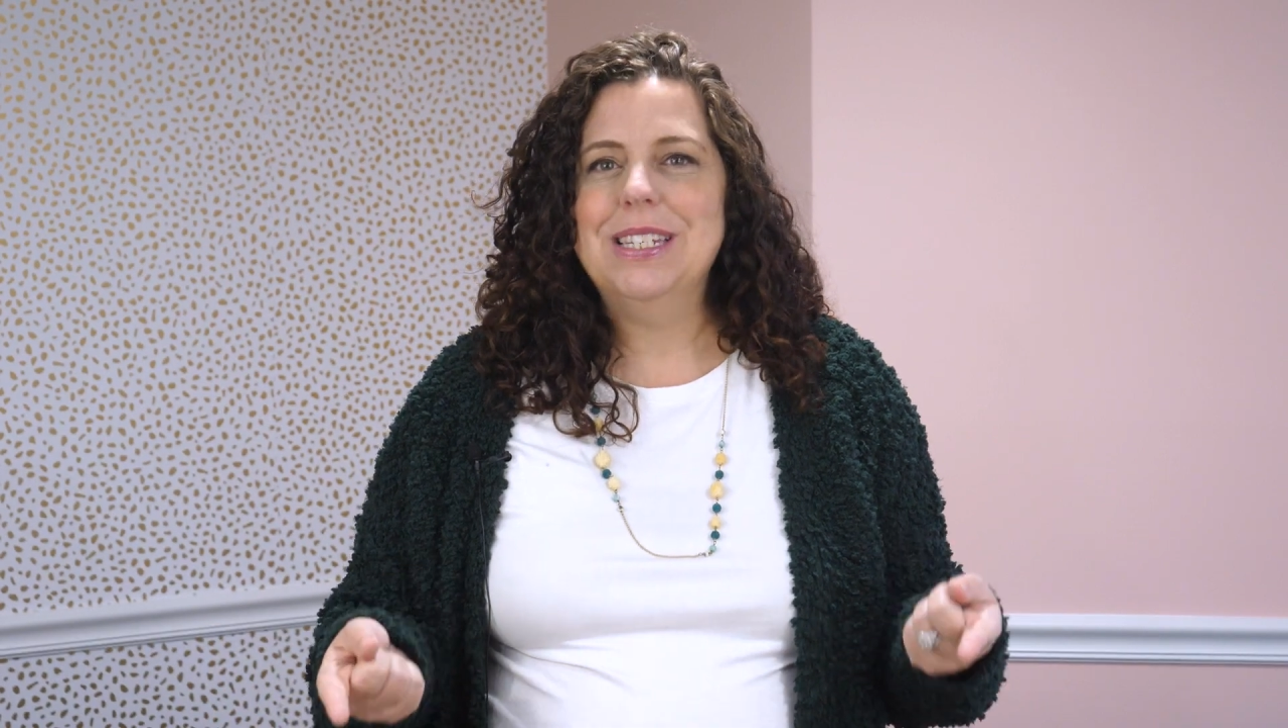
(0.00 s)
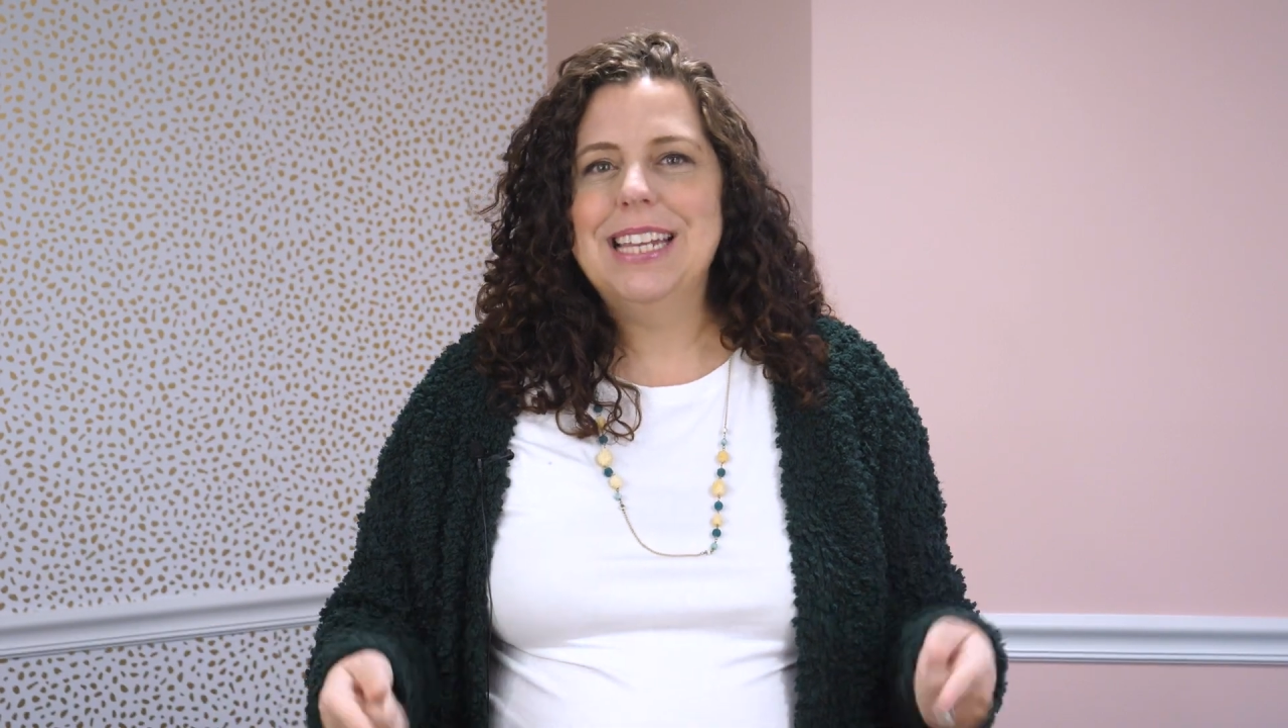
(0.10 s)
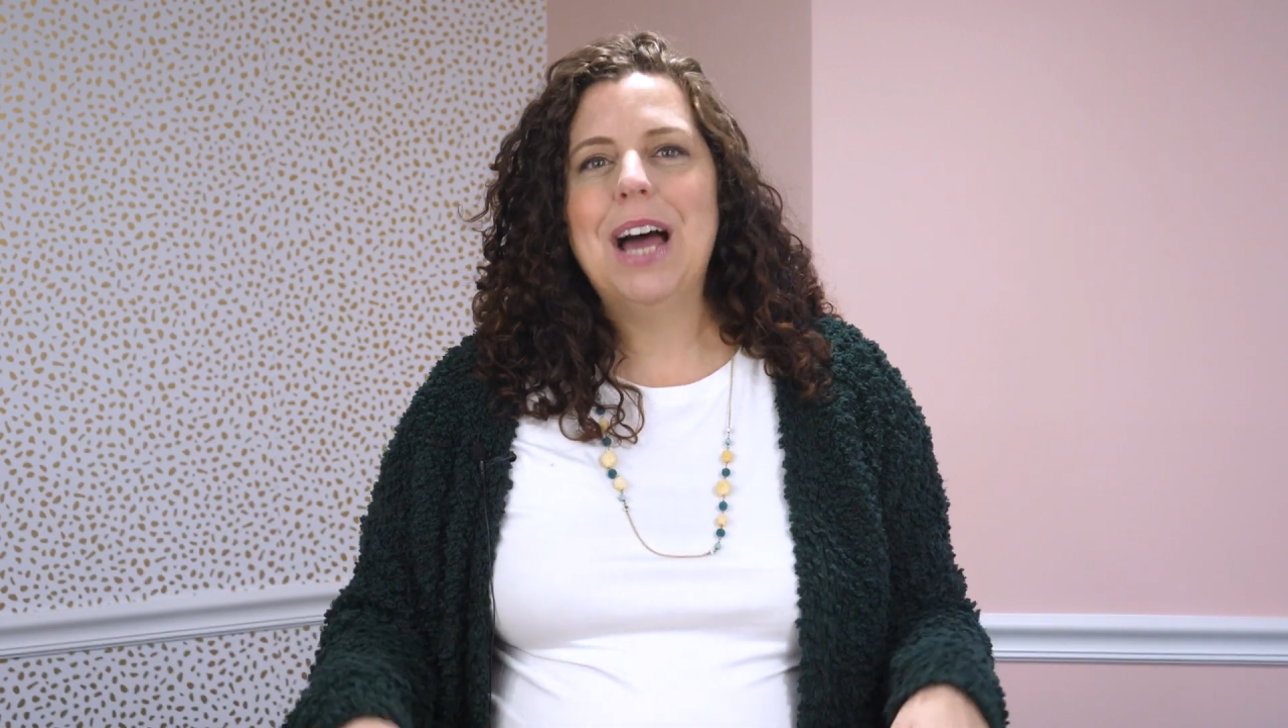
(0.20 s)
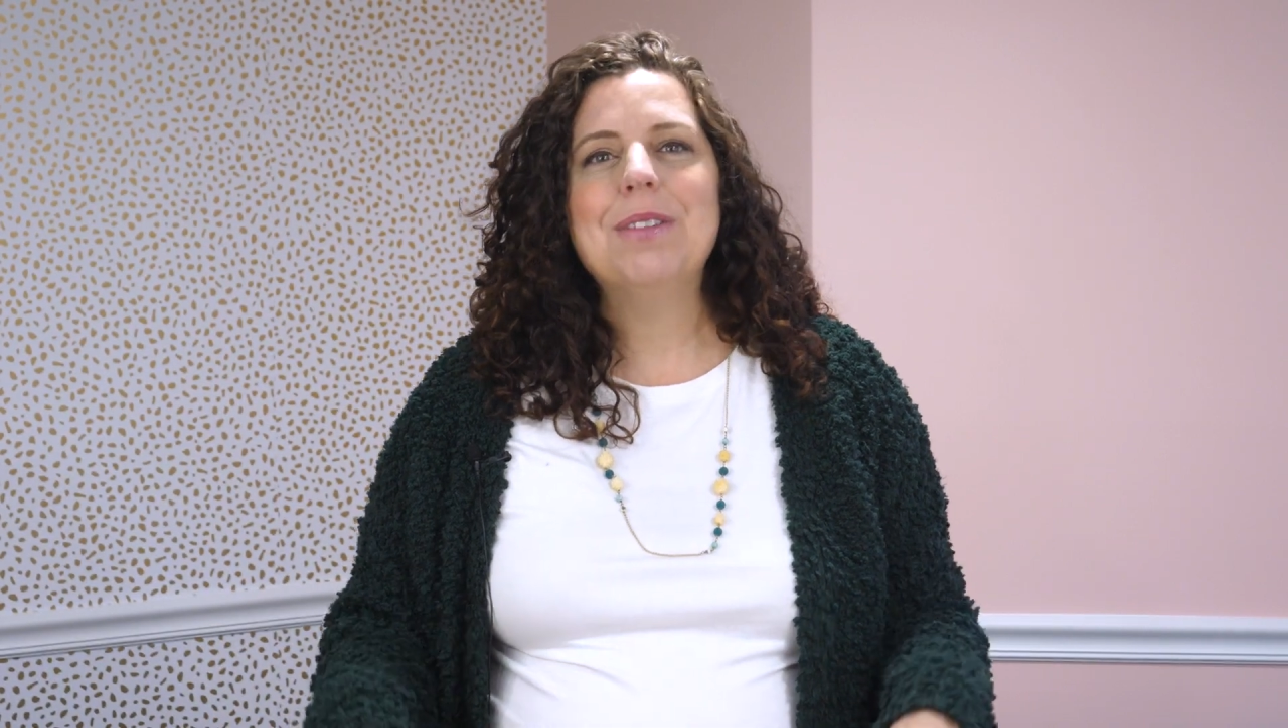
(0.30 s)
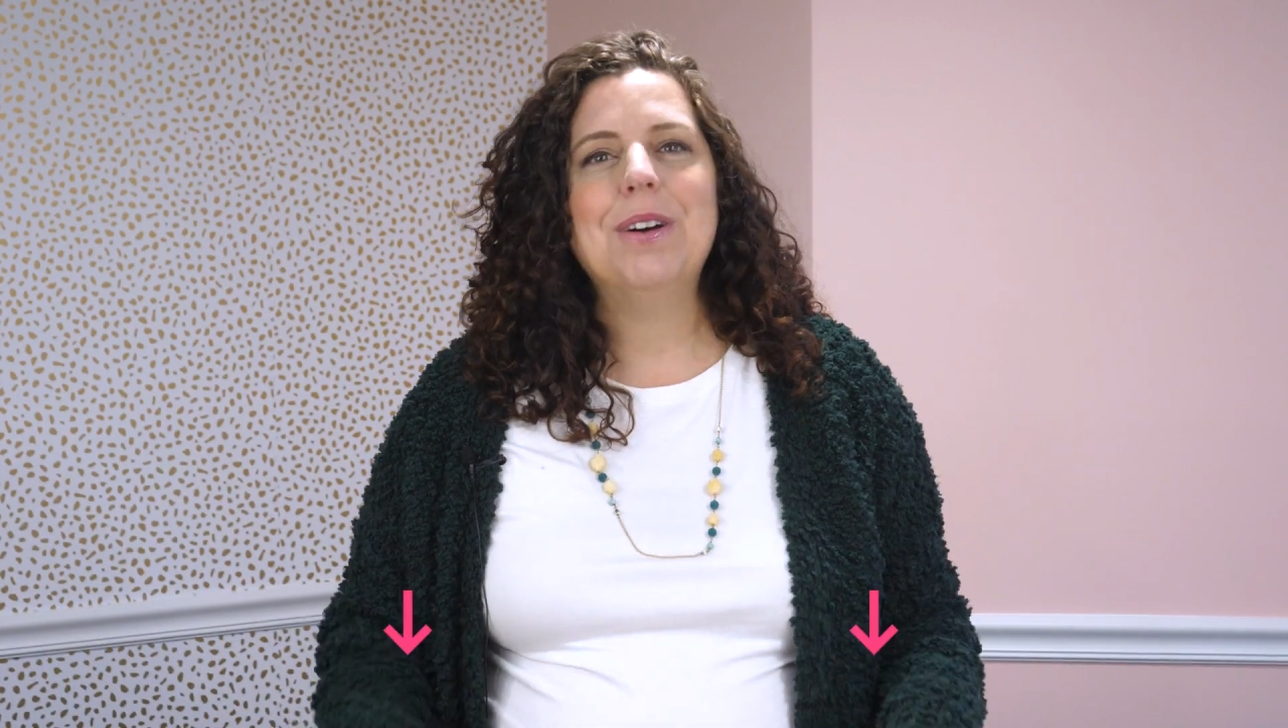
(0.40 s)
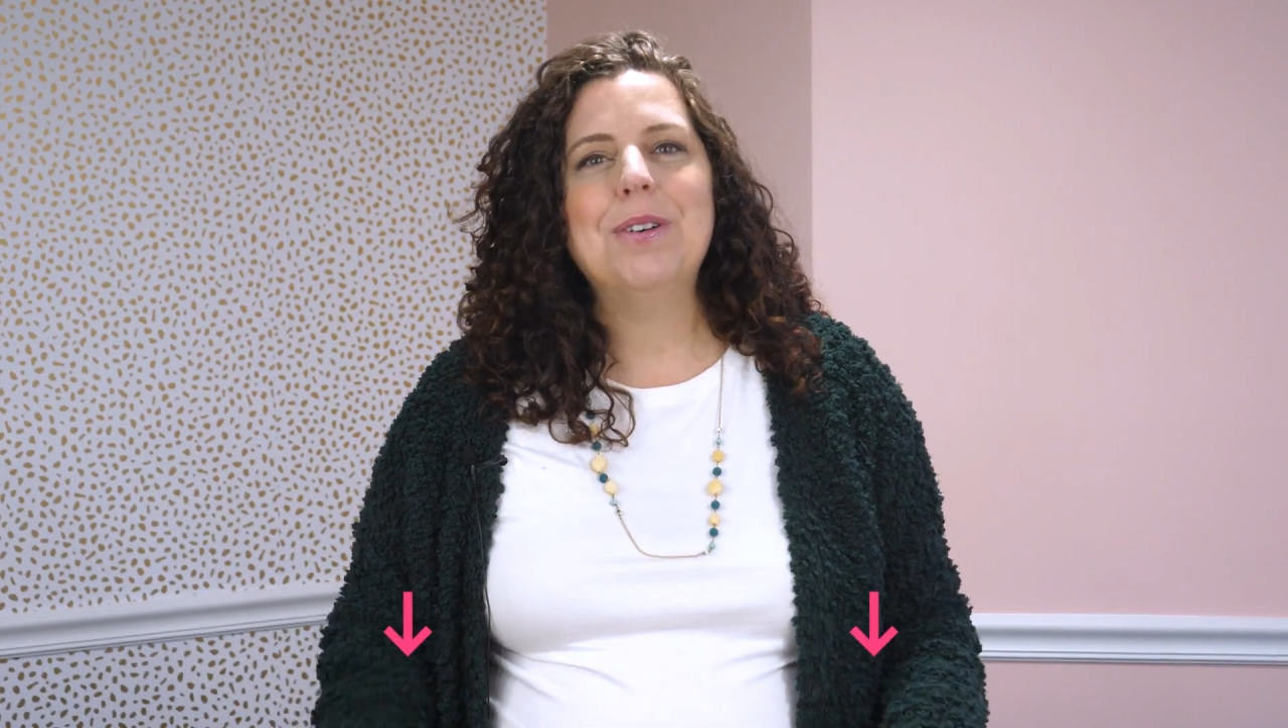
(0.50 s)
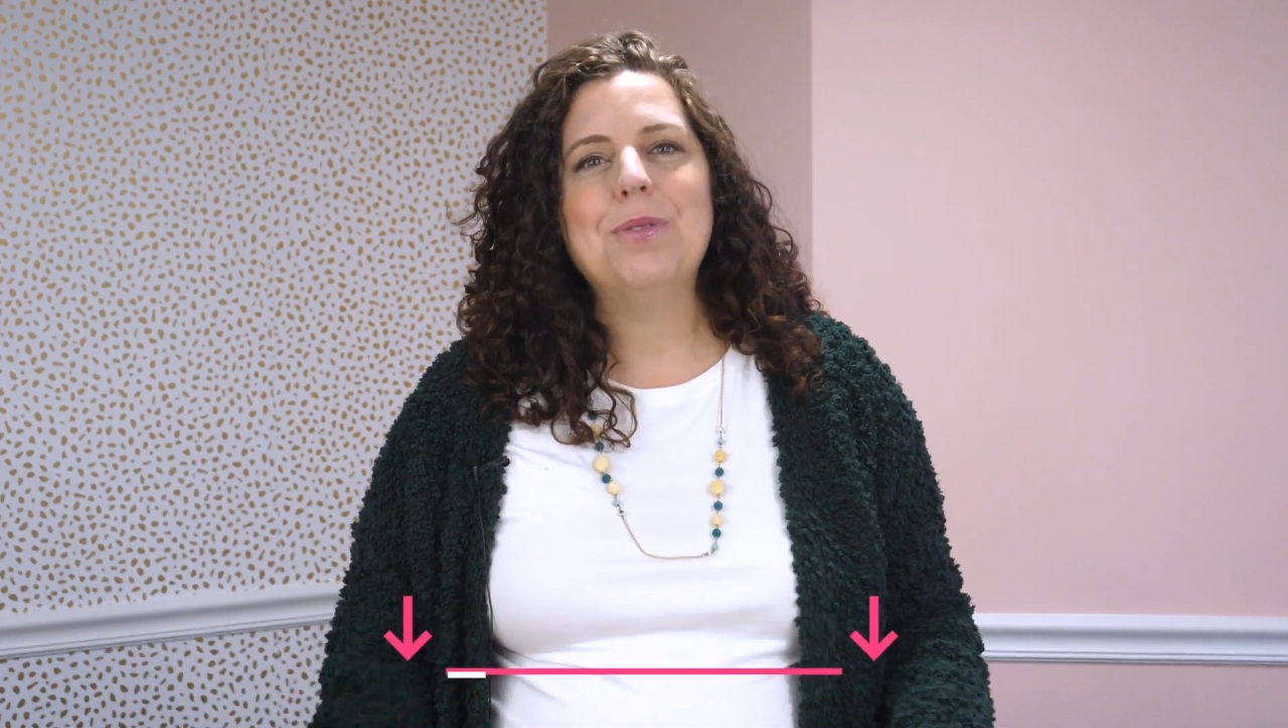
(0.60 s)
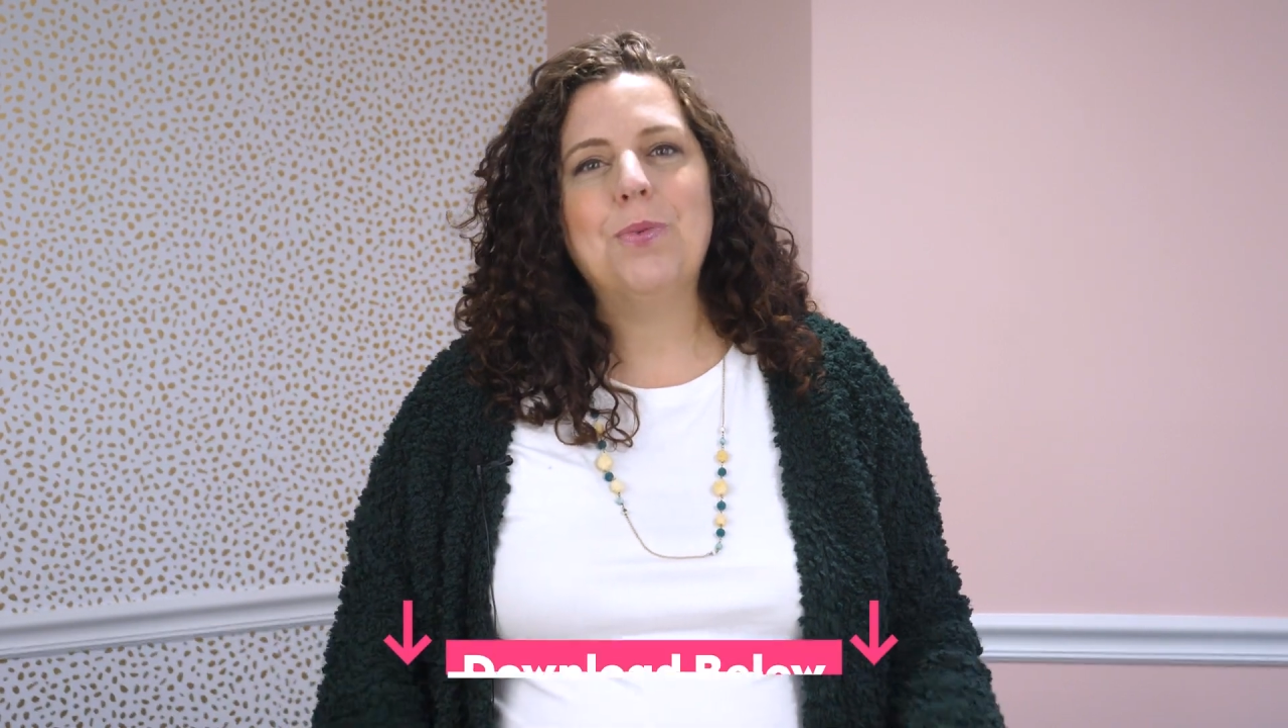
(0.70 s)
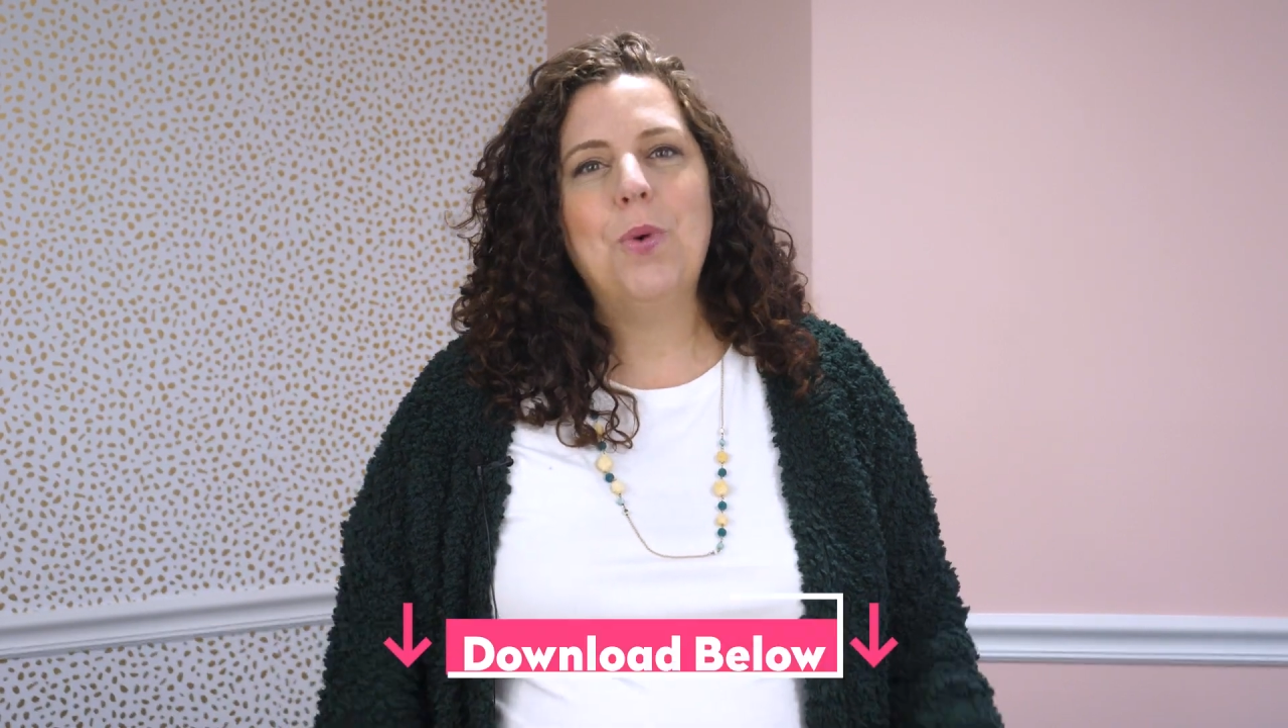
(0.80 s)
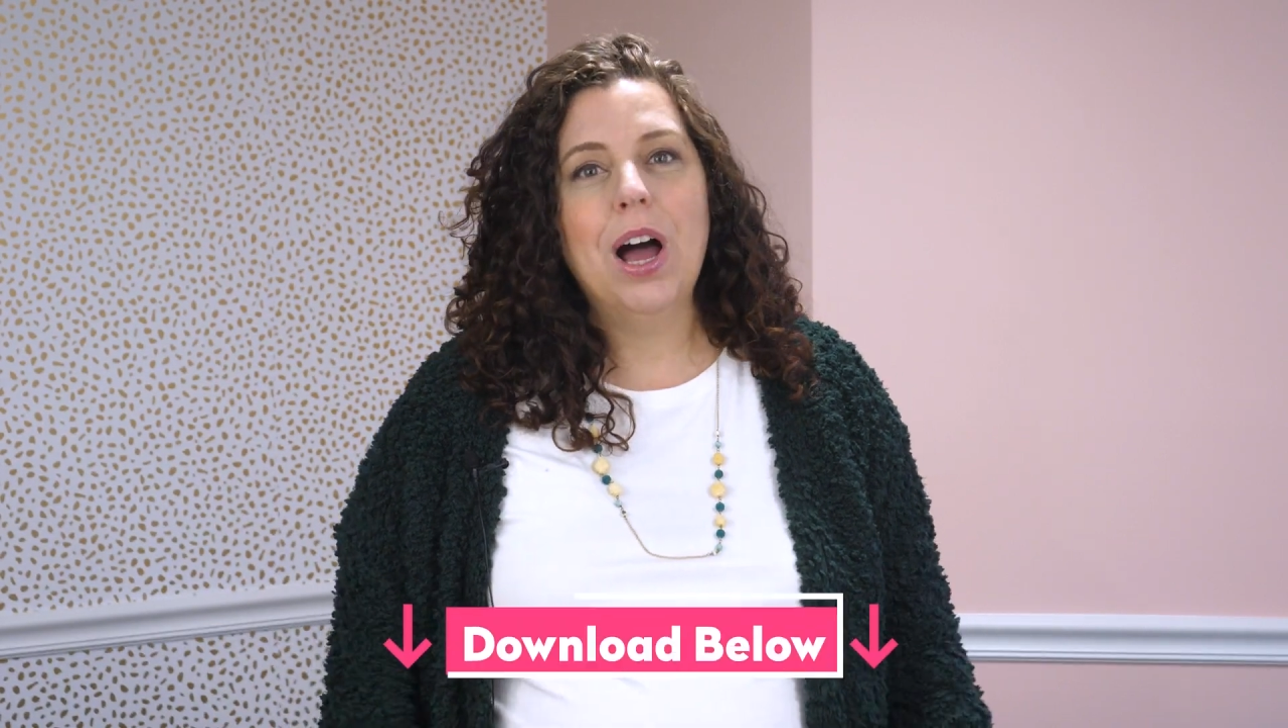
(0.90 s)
download